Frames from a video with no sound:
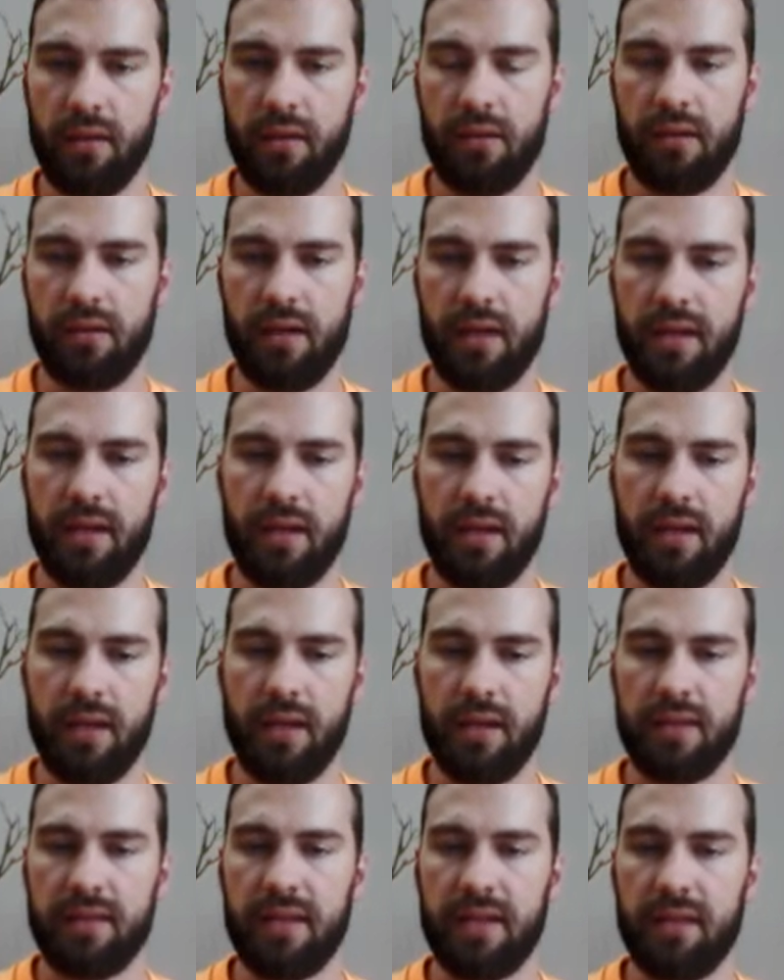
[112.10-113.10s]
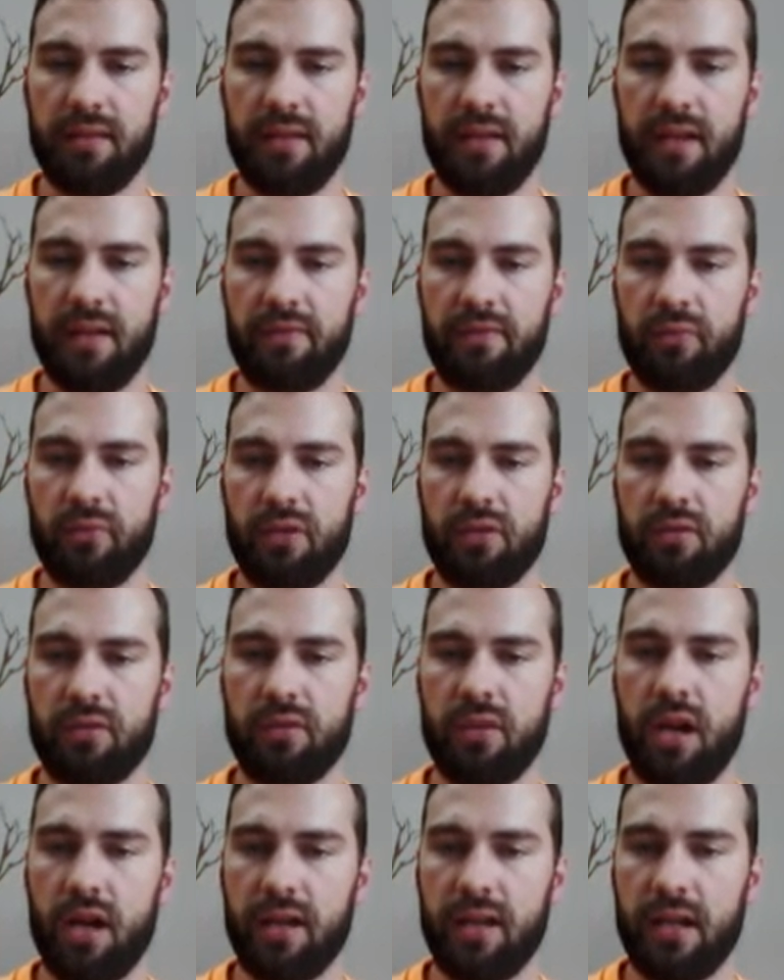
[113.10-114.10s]
All right. Deadlift. We're
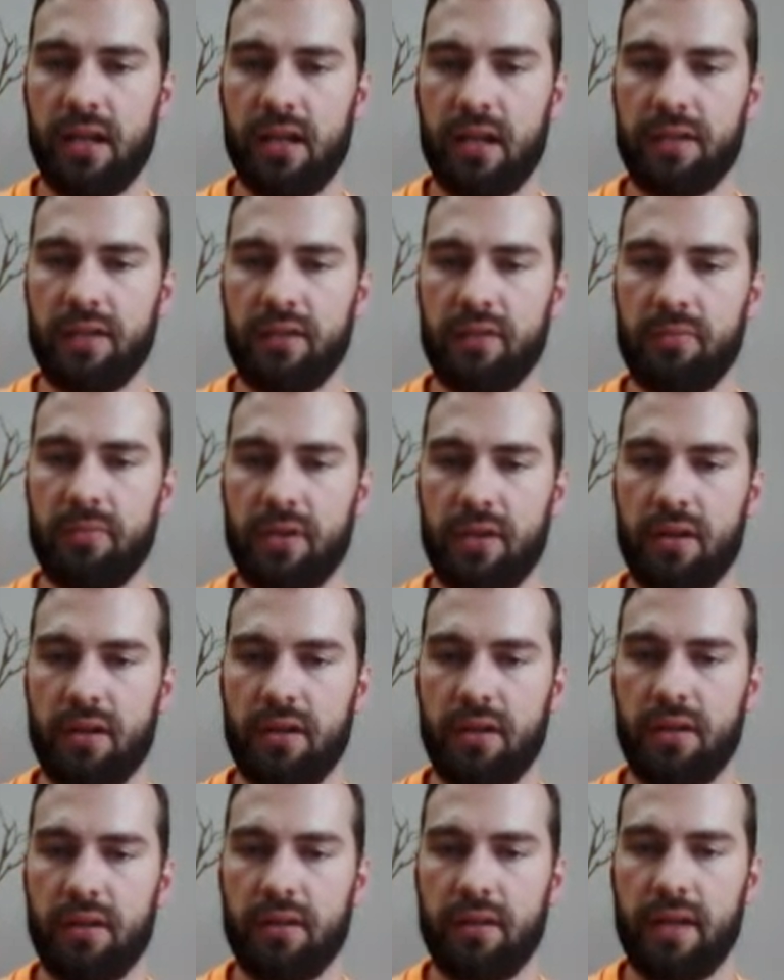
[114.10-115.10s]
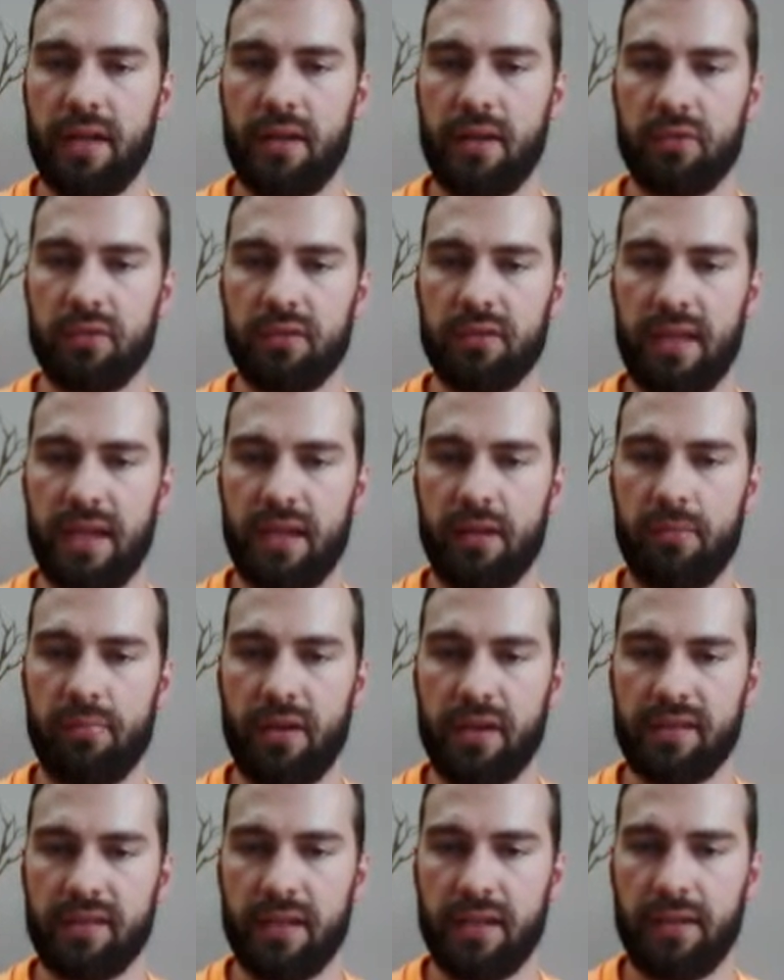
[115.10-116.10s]
locking onto the bar and we're leg
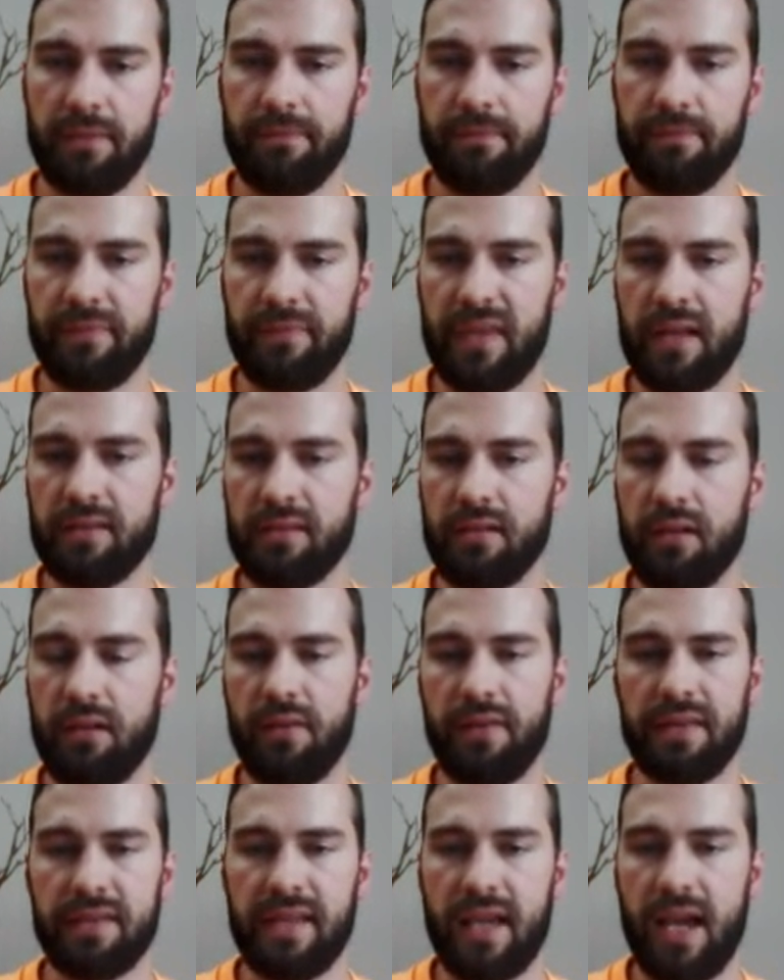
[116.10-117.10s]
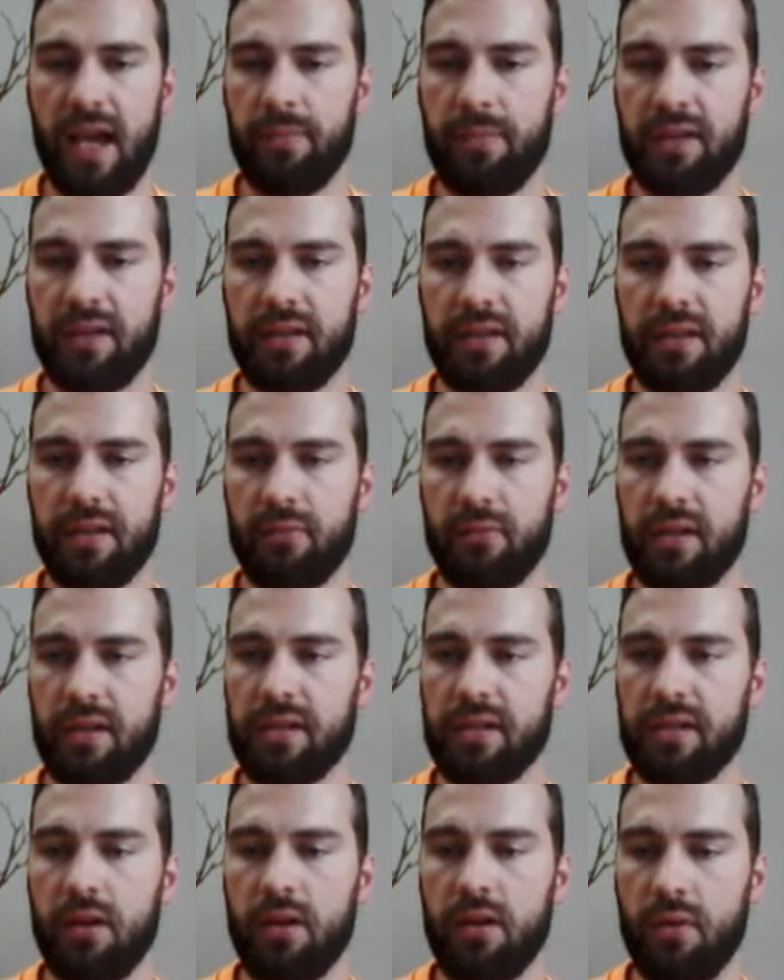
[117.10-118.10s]
pressing. That's all that's happening here. What I
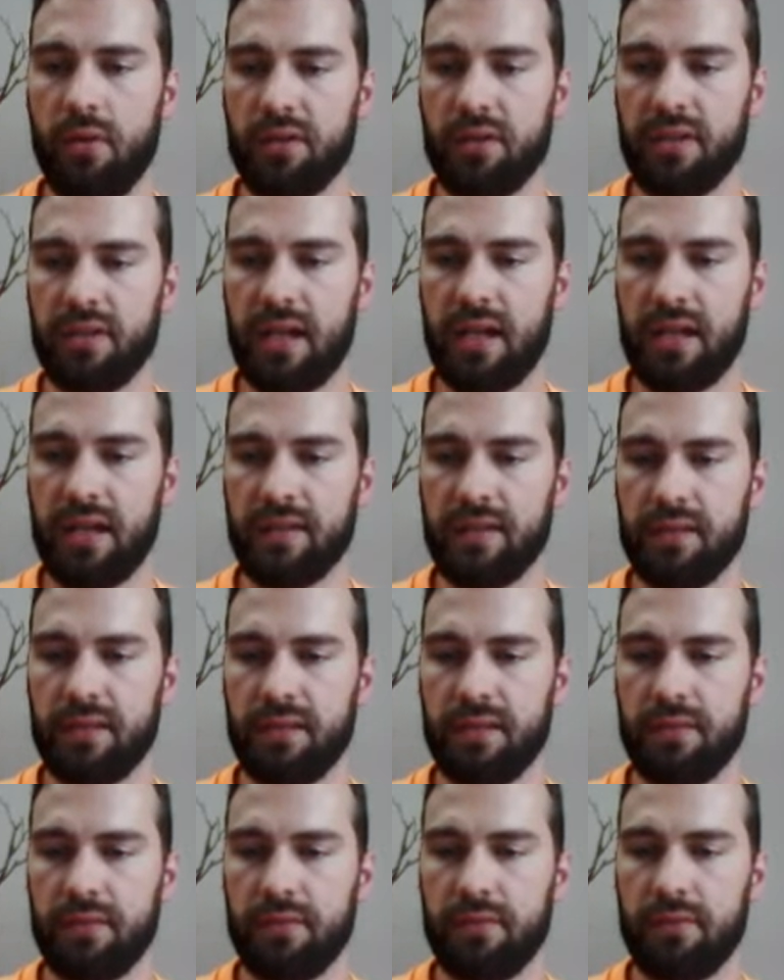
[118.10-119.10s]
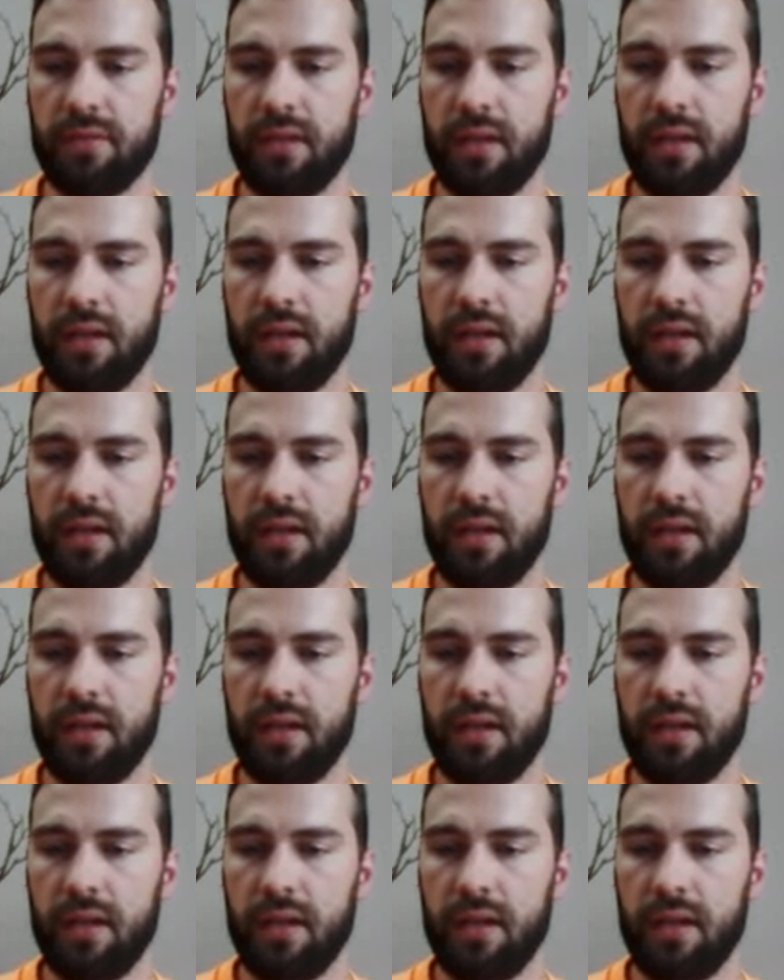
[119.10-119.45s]
don't want you guys to do